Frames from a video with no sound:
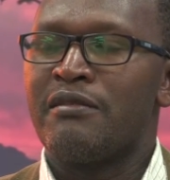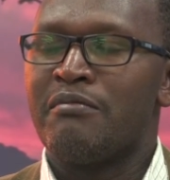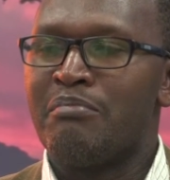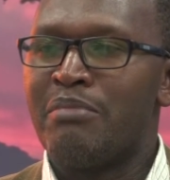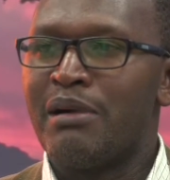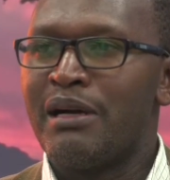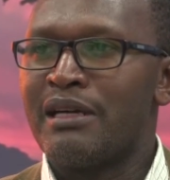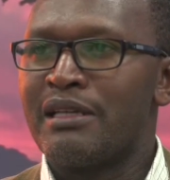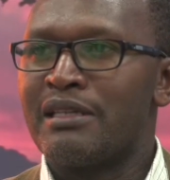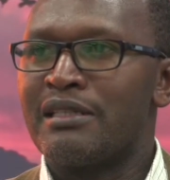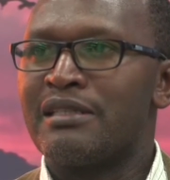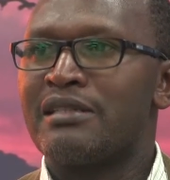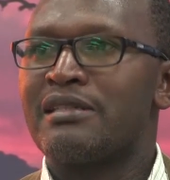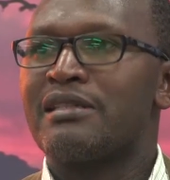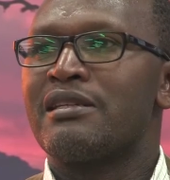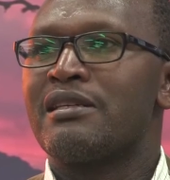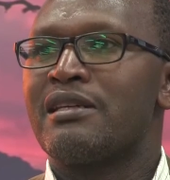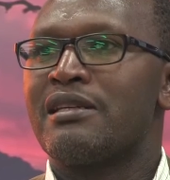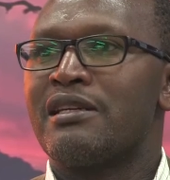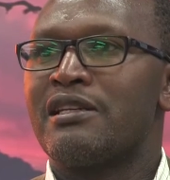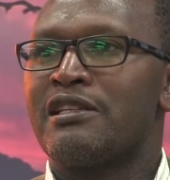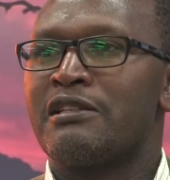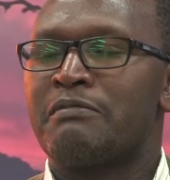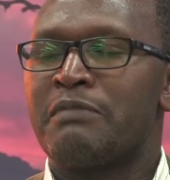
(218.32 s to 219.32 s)
birds,
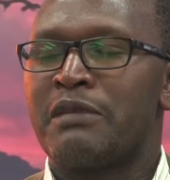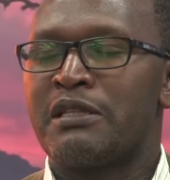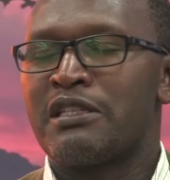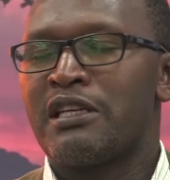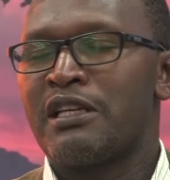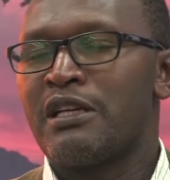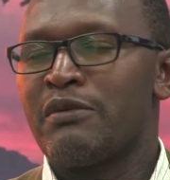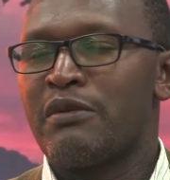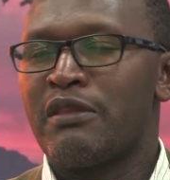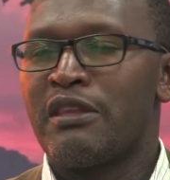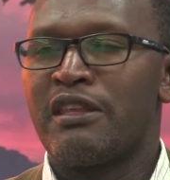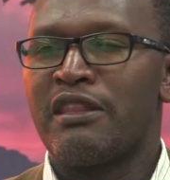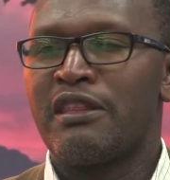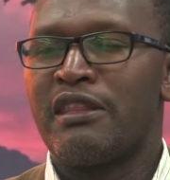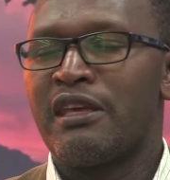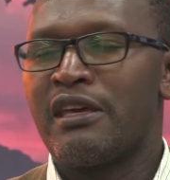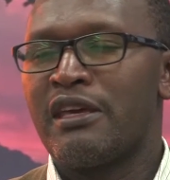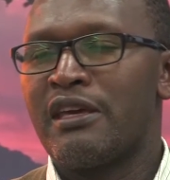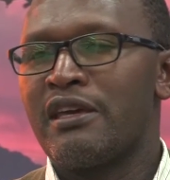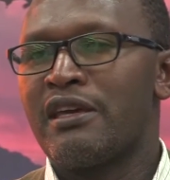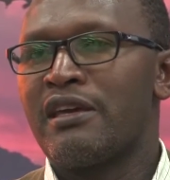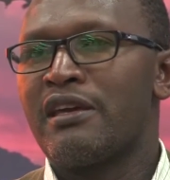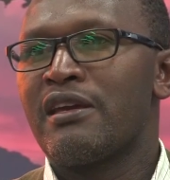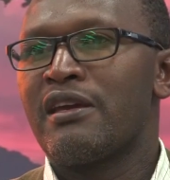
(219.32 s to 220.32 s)
especially within
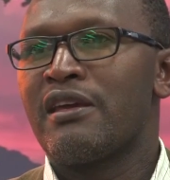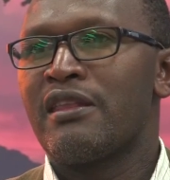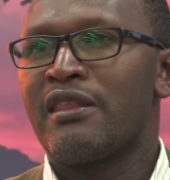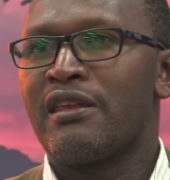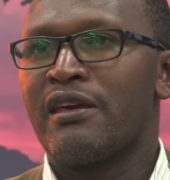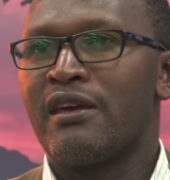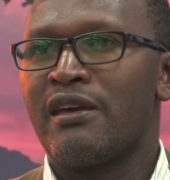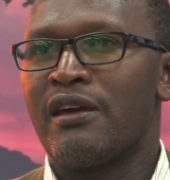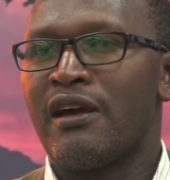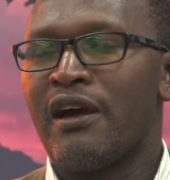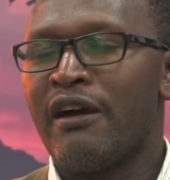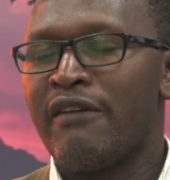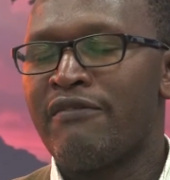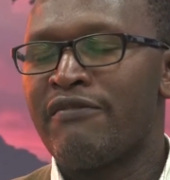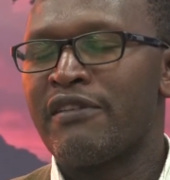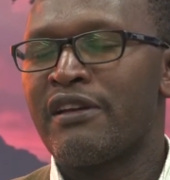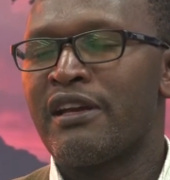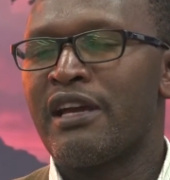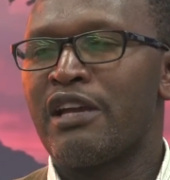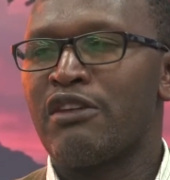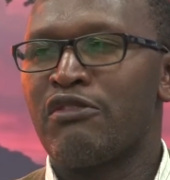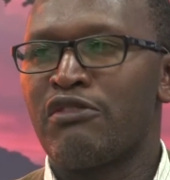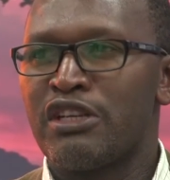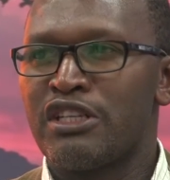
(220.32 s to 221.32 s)
the
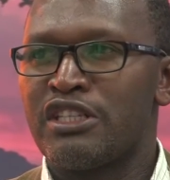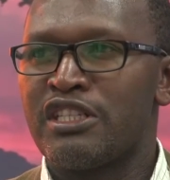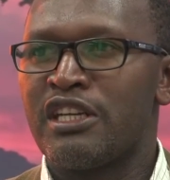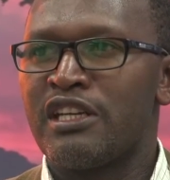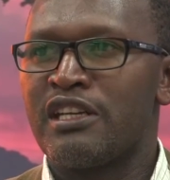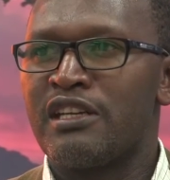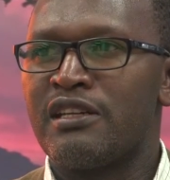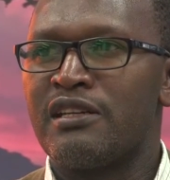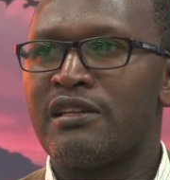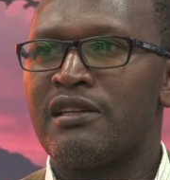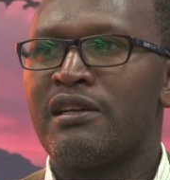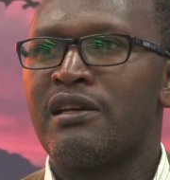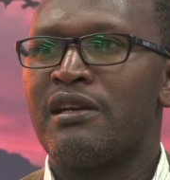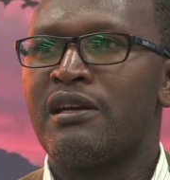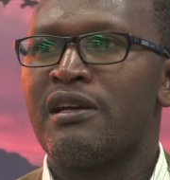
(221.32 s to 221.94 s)
Africa-Eurasian